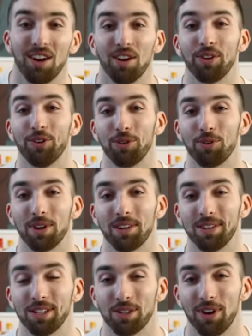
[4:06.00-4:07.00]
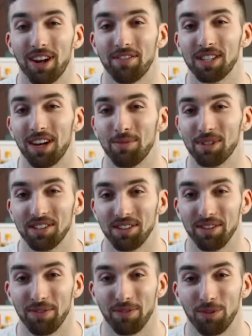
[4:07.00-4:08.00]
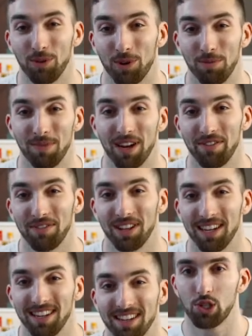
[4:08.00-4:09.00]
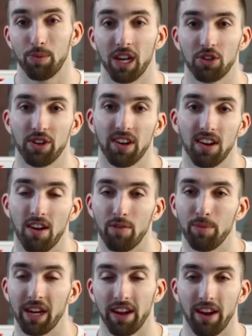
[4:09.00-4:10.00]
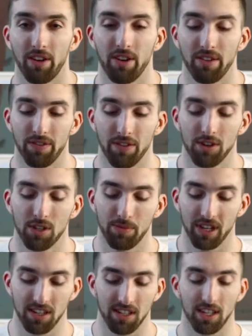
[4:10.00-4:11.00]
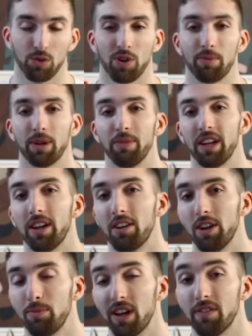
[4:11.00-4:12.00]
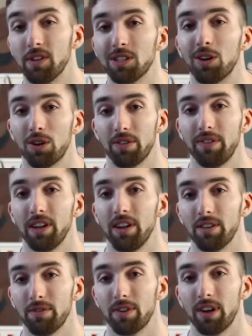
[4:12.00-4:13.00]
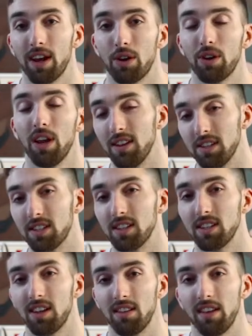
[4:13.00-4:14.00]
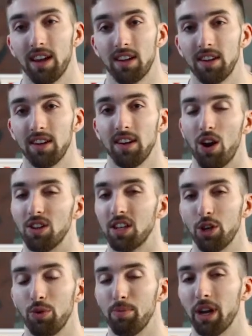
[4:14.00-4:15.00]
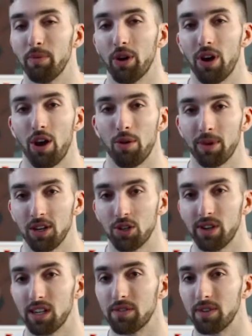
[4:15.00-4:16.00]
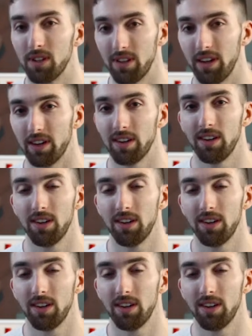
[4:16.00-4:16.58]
gotta do it quickly so I have time to leave for my flight. So I'm actually gonna cover my carry-on first because that's where I'm gonna be carrying my photography gear for now, at least until I land, and I'll tell you a bit about how I'm gonna transfer it later.